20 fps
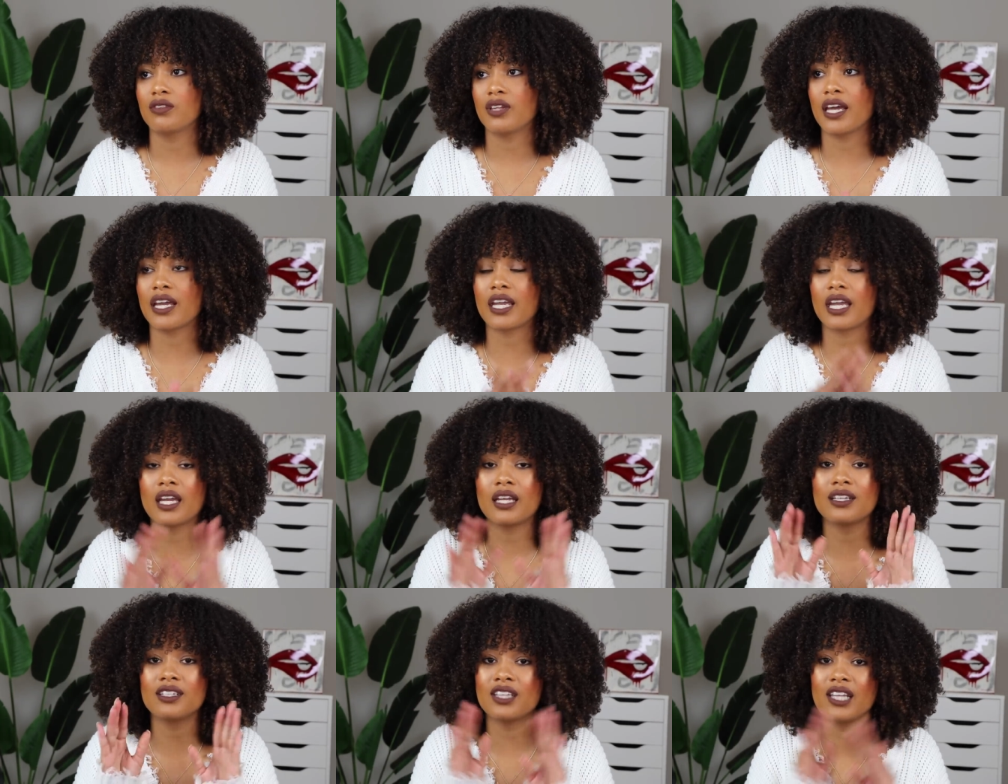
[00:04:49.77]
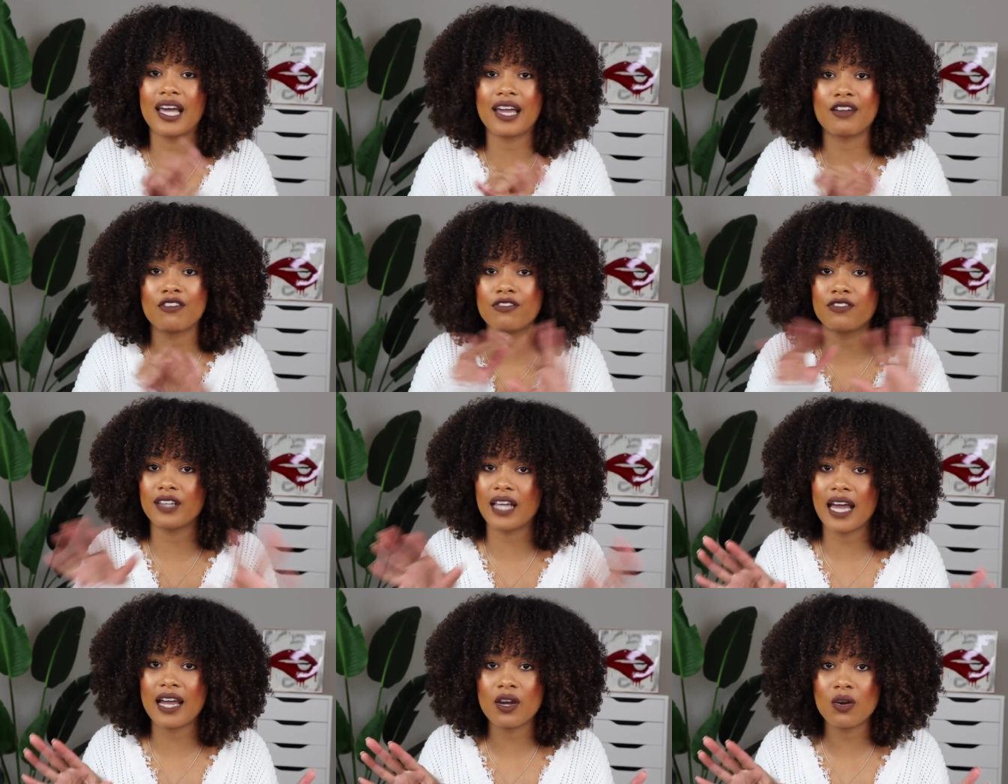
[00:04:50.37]
Like it like
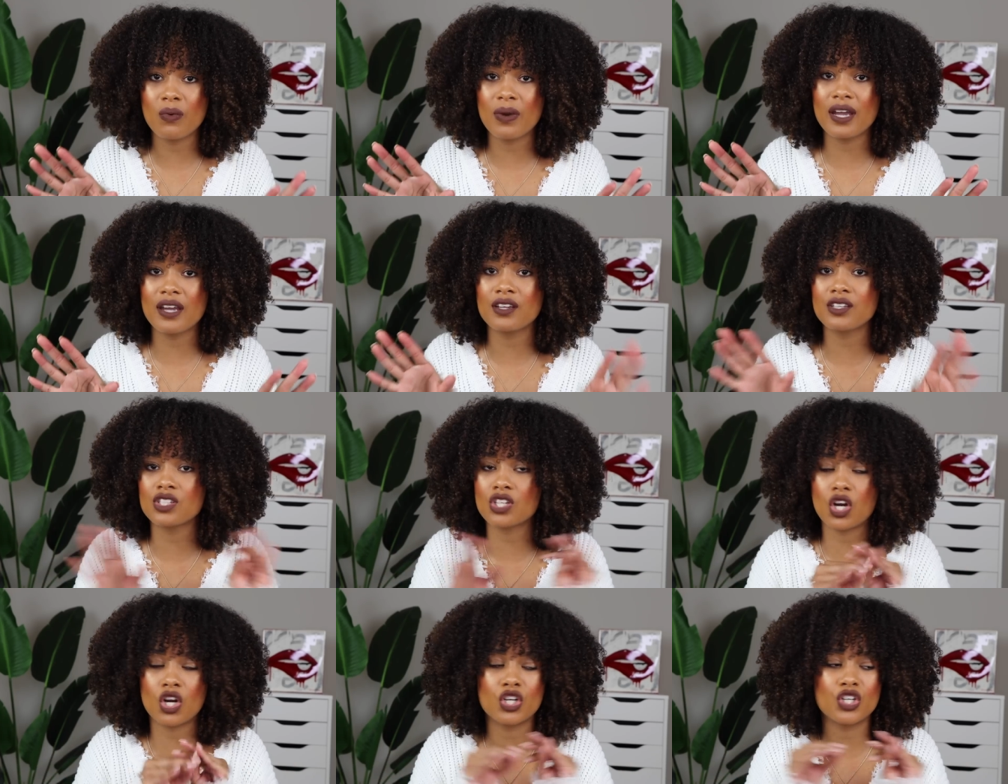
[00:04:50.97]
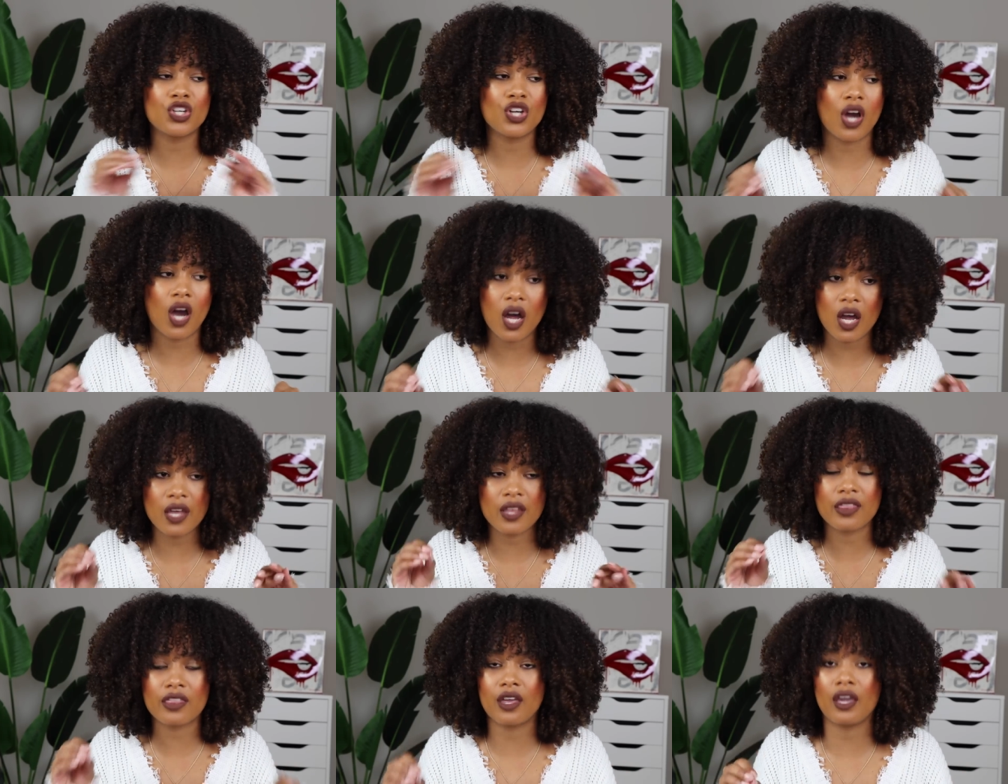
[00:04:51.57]
flyaways are
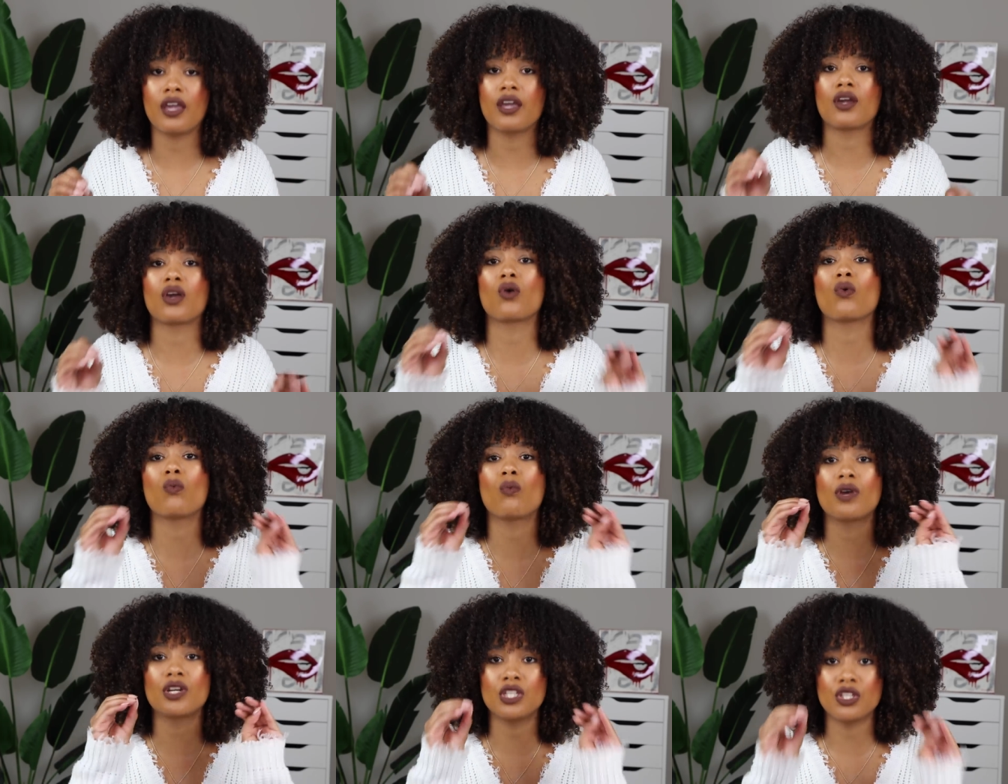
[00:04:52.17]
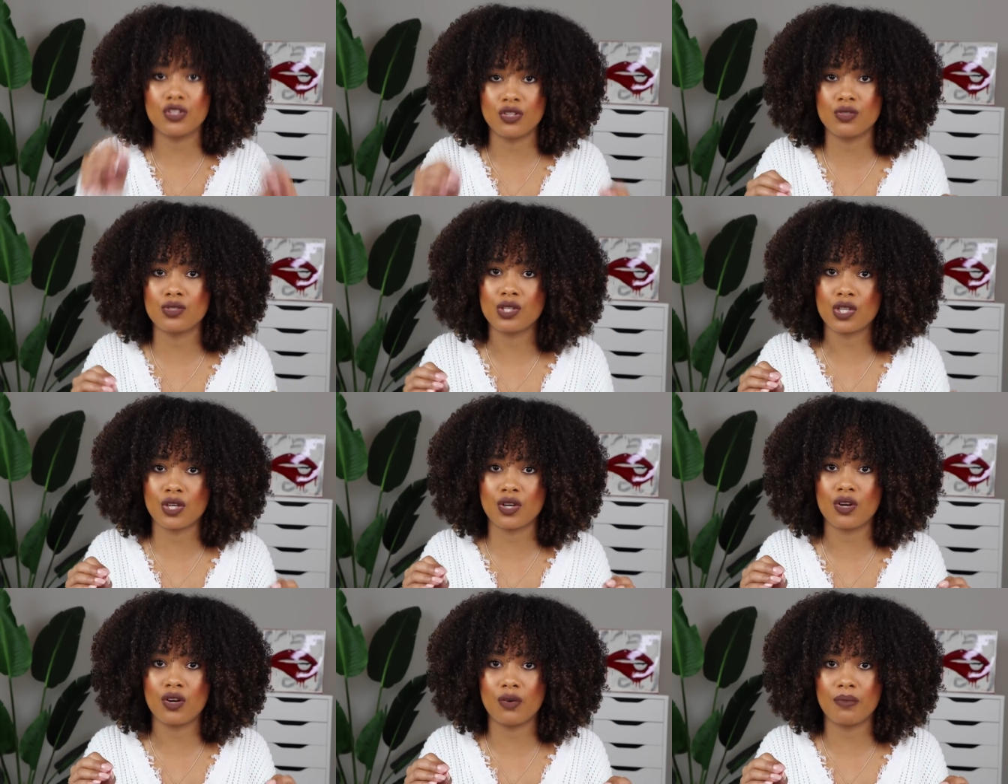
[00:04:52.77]
not a thing when you're
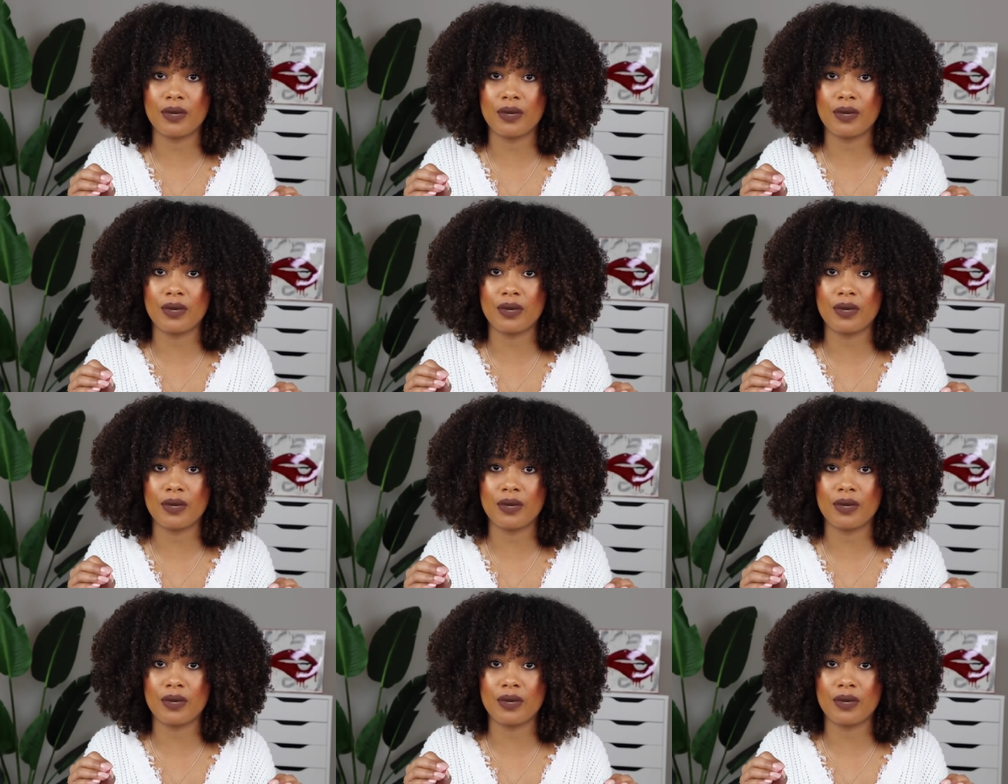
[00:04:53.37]
using curl